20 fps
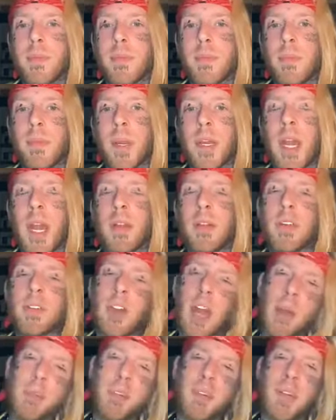but yeah,
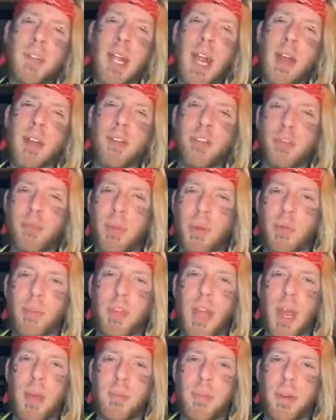there's ups and downs of both
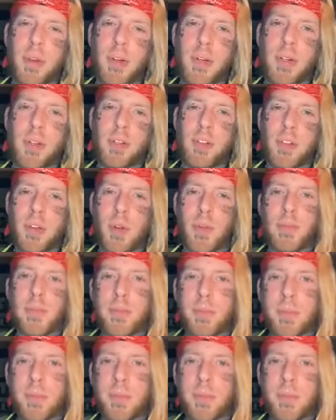time periods. So.